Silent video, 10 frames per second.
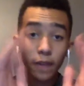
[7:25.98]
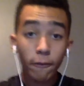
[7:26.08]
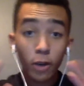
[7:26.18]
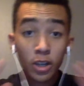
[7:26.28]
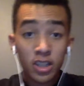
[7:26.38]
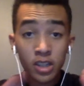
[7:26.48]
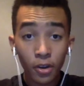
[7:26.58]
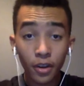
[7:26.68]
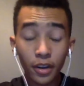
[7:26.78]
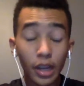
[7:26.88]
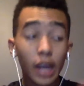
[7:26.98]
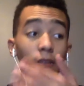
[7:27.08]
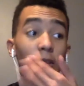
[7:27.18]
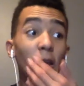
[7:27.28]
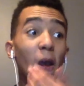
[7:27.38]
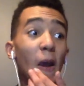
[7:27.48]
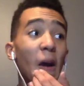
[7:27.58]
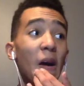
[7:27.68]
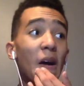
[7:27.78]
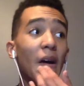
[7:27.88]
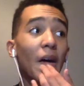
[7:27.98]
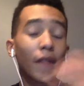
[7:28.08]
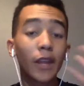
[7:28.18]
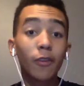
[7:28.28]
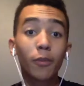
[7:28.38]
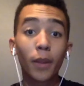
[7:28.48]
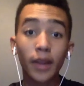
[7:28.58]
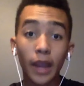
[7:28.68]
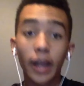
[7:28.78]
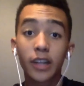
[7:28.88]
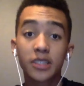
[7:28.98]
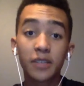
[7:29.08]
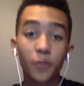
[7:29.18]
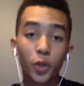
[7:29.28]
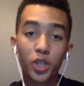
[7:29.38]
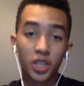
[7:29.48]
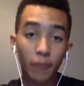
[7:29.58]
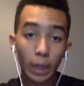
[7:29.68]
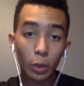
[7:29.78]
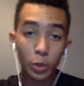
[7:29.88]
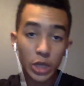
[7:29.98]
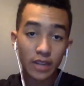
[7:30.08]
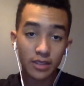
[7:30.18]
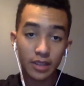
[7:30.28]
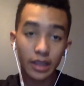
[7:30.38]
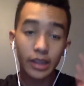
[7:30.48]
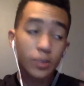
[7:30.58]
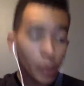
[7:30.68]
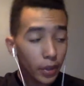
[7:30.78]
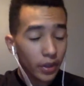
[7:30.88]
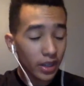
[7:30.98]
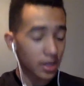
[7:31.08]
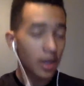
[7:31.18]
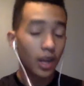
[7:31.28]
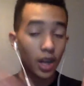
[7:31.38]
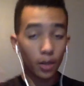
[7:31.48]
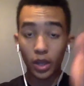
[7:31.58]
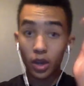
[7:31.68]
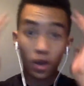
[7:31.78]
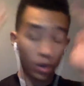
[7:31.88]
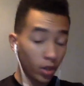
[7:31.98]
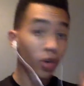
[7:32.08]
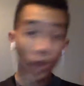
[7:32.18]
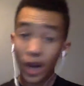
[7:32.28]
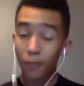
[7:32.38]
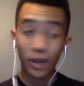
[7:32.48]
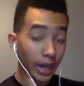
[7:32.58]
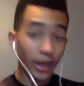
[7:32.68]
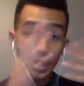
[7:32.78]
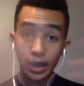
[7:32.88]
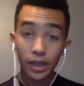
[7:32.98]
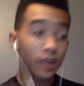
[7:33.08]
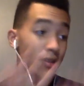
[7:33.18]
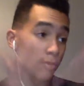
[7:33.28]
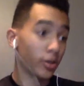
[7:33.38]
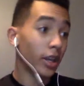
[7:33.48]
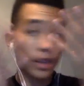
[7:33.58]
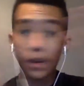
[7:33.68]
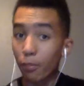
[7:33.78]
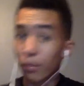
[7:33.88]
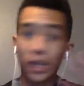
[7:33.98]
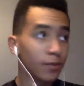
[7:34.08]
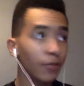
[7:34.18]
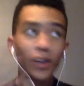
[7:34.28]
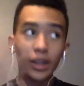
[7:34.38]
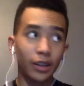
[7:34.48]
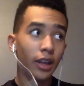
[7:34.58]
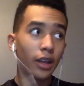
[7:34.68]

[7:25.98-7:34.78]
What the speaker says: I first heard that they would make the HD version of Michael Jackson The Experience, I'm like, holy crap, I gotta get this when I get a PS Vita.